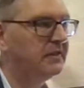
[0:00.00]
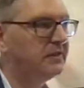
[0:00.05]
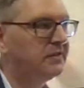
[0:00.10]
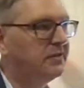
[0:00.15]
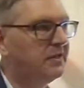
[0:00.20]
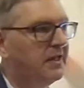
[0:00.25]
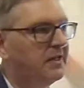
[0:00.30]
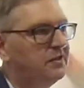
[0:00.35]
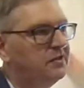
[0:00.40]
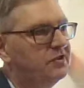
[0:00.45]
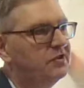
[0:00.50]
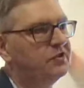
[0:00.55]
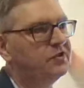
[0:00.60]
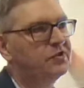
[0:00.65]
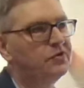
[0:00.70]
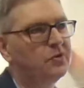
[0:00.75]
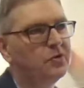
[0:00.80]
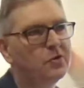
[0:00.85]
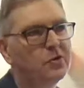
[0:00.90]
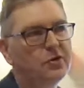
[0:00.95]
So that
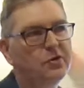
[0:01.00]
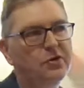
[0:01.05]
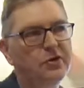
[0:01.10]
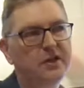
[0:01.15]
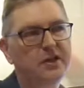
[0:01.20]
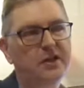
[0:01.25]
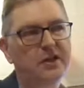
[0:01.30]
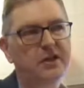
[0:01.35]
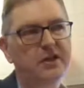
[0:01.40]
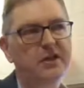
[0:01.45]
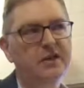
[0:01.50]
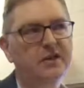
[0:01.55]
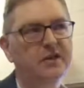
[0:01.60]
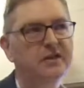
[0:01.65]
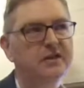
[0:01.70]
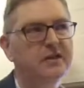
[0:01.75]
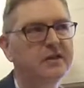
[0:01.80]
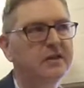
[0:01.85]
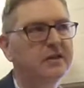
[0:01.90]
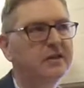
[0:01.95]

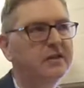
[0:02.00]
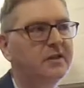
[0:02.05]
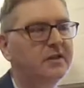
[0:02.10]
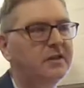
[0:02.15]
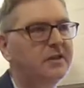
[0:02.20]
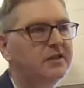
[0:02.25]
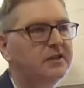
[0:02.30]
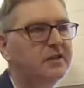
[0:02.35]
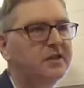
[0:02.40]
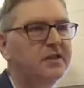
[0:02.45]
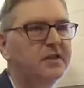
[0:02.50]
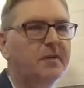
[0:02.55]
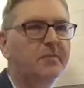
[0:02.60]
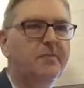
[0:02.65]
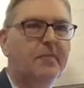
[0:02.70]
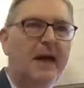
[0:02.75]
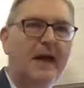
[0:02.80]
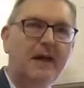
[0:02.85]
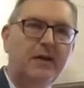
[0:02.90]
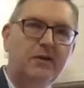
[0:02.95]
story is in the
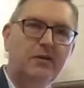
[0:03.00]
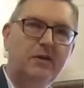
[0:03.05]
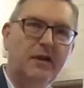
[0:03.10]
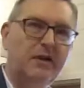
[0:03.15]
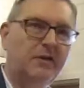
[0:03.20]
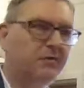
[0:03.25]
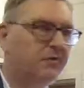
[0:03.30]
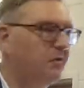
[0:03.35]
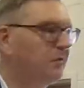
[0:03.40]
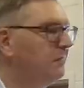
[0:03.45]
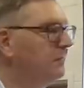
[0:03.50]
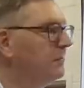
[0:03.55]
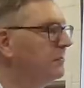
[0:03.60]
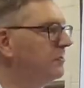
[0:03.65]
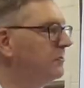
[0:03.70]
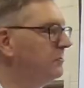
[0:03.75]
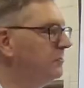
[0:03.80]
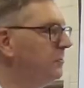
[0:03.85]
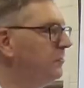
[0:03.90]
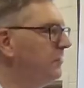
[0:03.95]
background of the
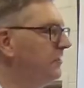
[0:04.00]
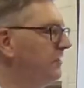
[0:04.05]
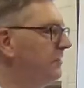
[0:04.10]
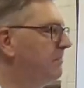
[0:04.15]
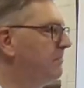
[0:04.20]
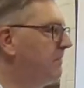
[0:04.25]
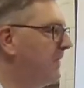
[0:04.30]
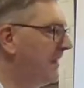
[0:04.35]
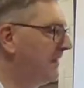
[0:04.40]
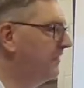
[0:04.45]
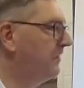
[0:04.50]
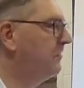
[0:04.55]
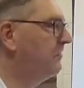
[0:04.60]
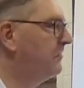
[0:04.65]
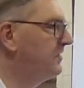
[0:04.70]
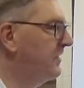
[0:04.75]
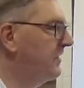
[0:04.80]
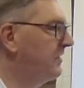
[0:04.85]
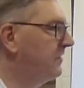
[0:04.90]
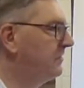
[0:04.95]
story that Matthew
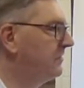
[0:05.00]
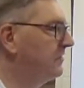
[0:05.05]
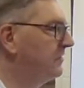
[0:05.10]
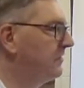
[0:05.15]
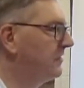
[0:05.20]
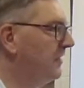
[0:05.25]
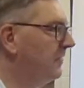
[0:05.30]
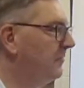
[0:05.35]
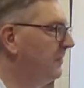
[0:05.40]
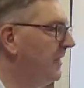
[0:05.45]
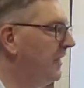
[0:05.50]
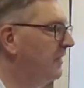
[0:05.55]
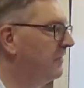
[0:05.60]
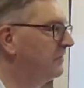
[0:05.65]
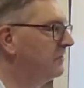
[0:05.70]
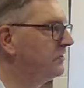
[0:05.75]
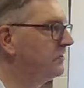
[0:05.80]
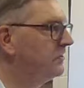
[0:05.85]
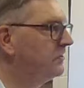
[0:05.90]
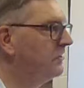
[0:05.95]
tells
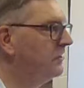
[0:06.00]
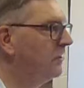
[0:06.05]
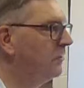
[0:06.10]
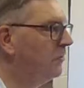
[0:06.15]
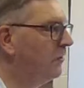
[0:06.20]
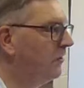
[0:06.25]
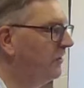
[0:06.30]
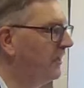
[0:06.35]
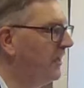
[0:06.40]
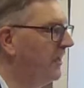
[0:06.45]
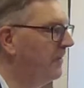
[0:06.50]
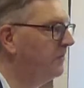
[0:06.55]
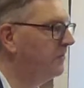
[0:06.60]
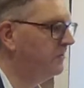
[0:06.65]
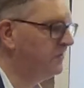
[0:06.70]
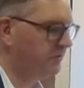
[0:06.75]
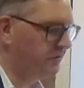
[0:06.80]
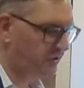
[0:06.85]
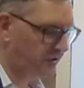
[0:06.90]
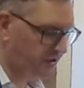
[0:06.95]
about what
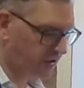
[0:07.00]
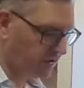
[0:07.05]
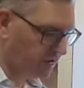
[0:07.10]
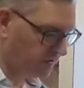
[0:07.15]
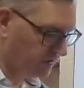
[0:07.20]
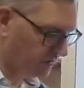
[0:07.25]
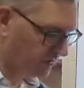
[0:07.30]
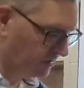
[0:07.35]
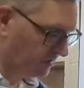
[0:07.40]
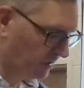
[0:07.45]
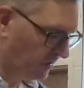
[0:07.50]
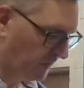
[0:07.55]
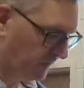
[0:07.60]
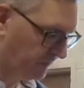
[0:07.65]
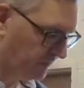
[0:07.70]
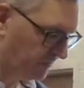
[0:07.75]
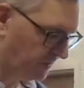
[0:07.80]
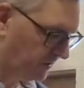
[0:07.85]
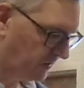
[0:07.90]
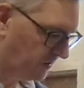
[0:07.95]
happened to Jesus
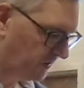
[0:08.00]
after